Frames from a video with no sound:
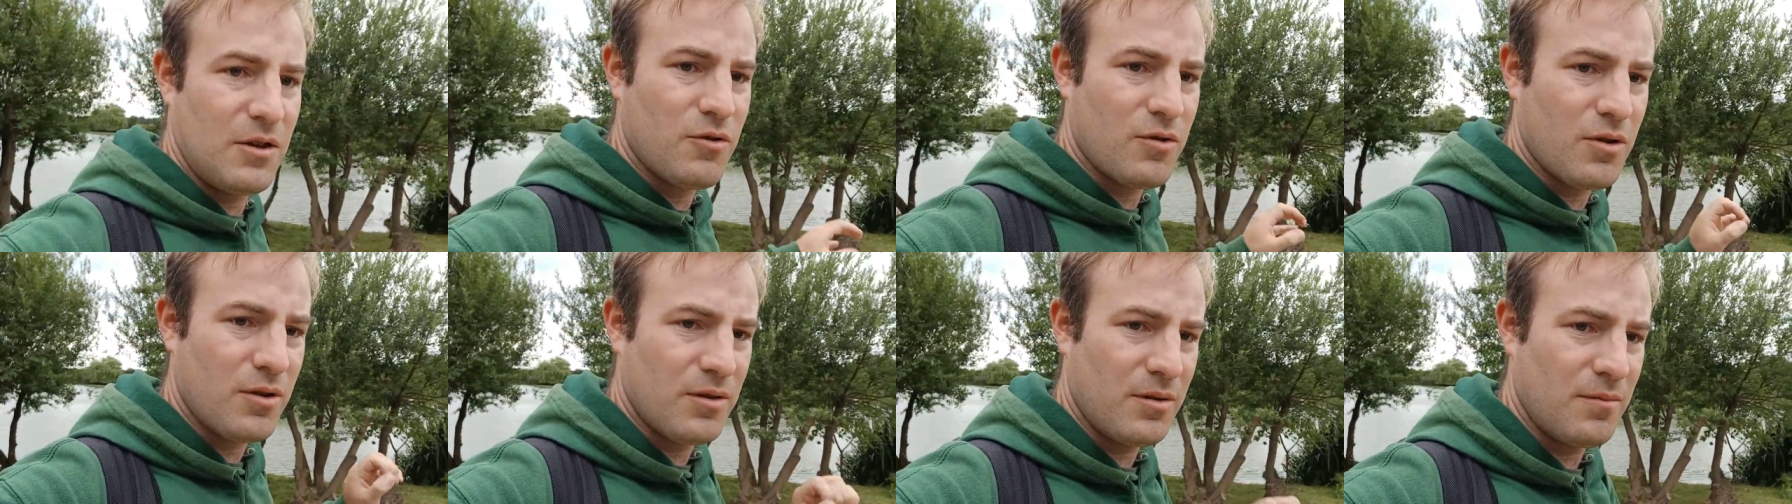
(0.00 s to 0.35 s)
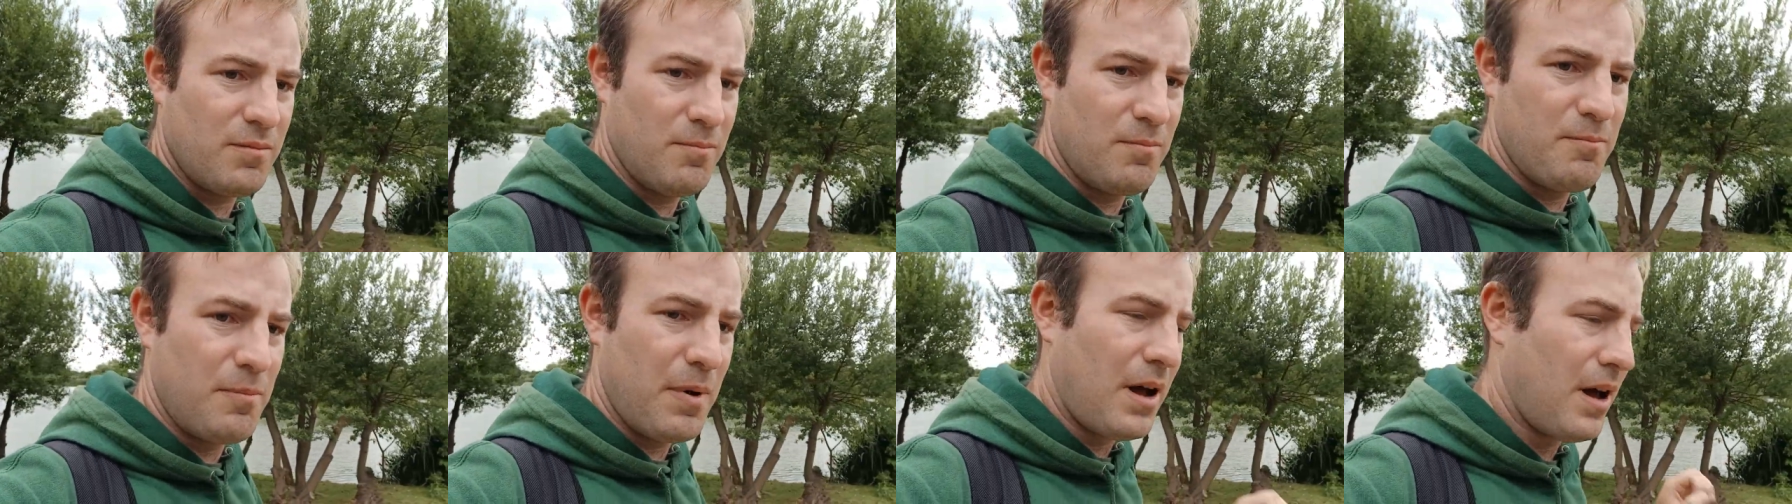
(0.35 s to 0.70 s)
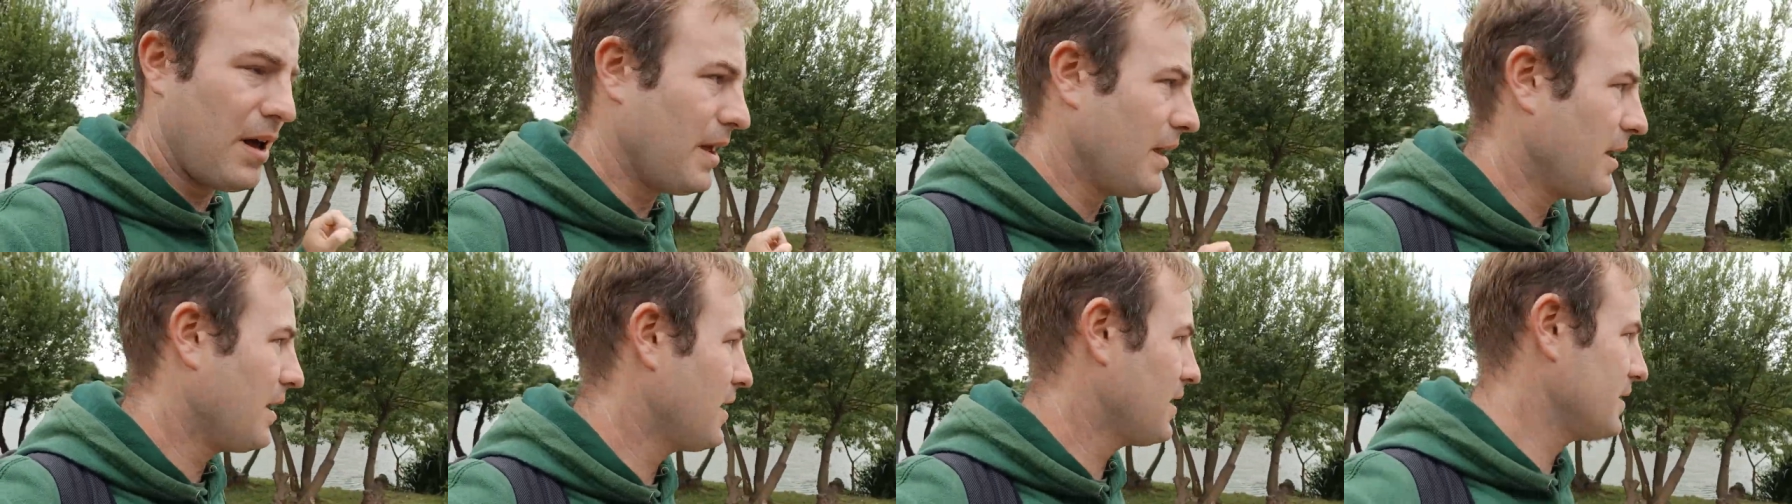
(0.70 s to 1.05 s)
can
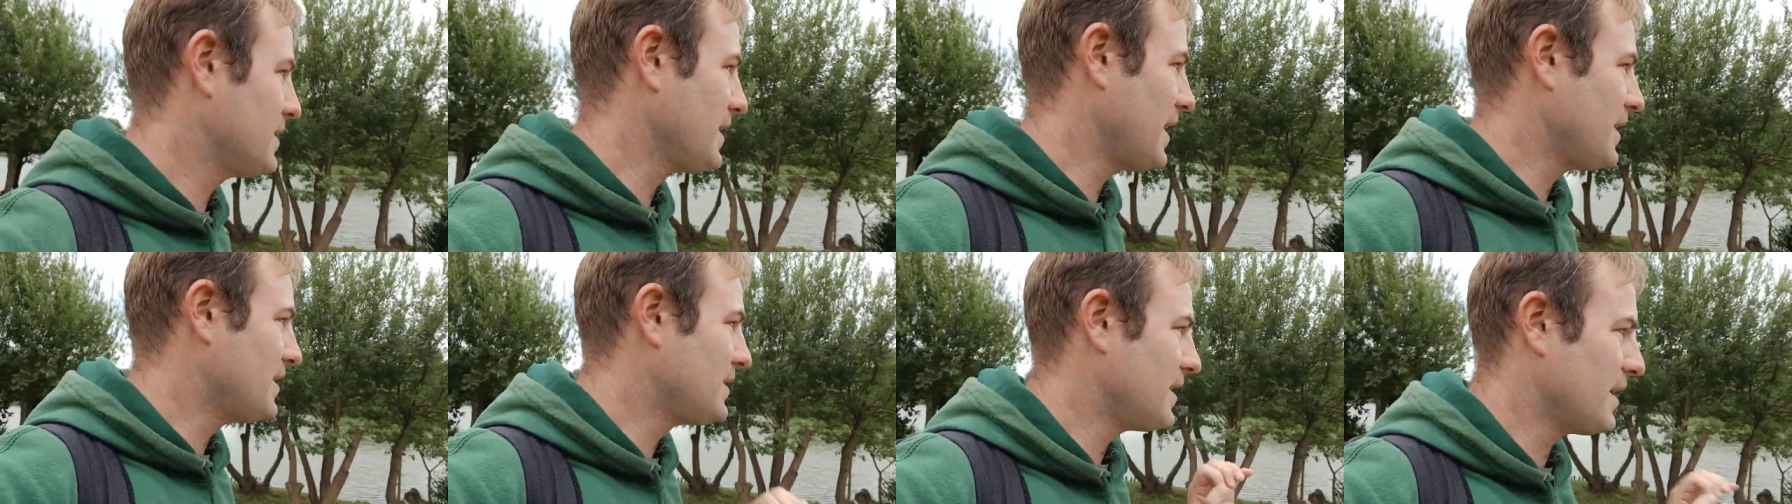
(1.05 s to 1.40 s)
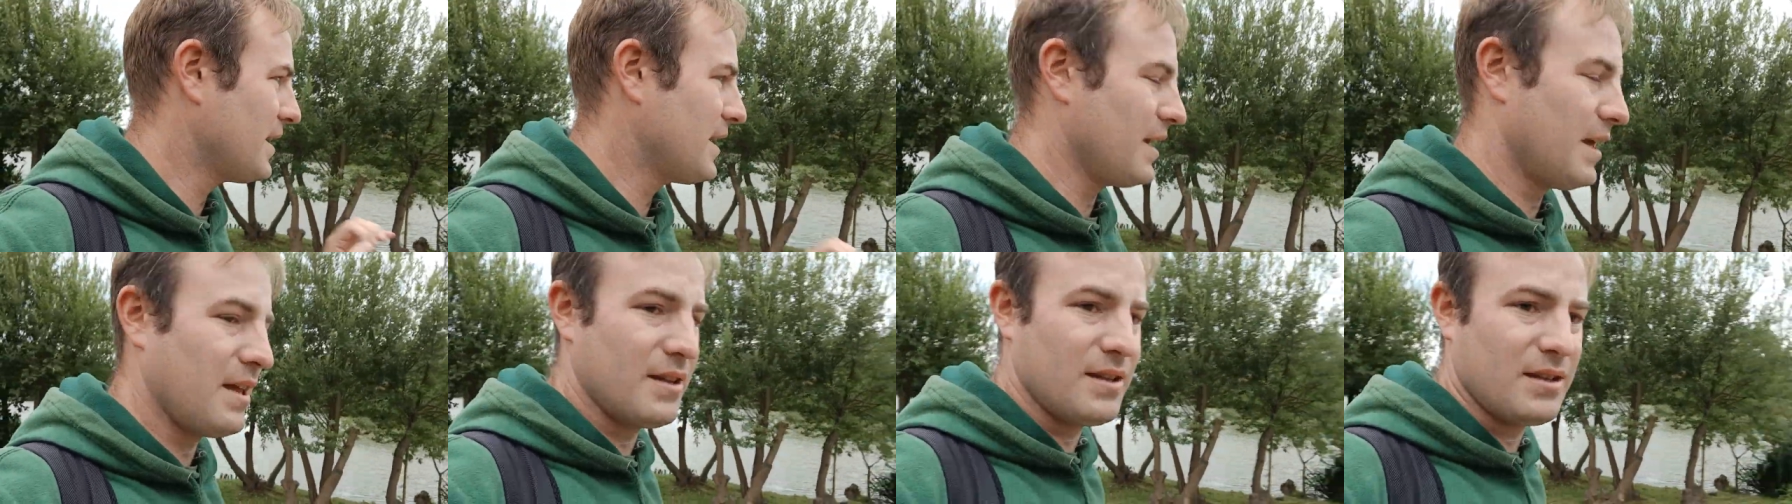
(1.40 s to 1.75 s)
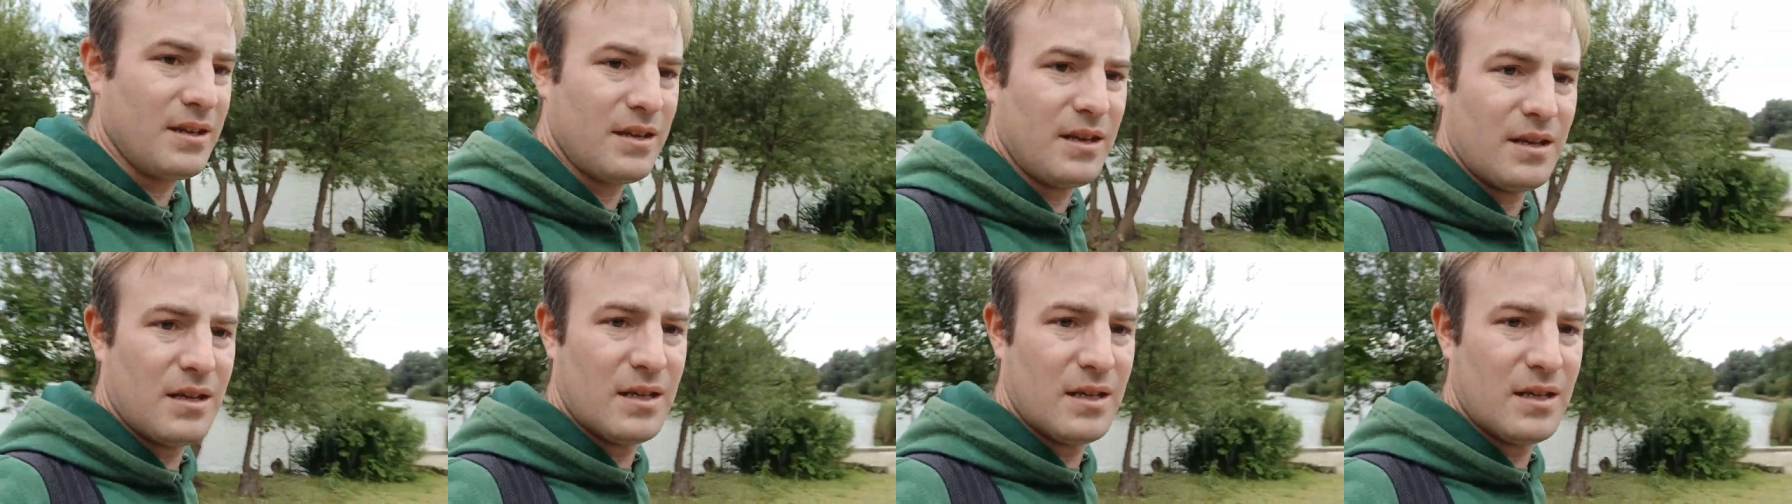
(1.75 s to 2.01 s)
buy a day ticket and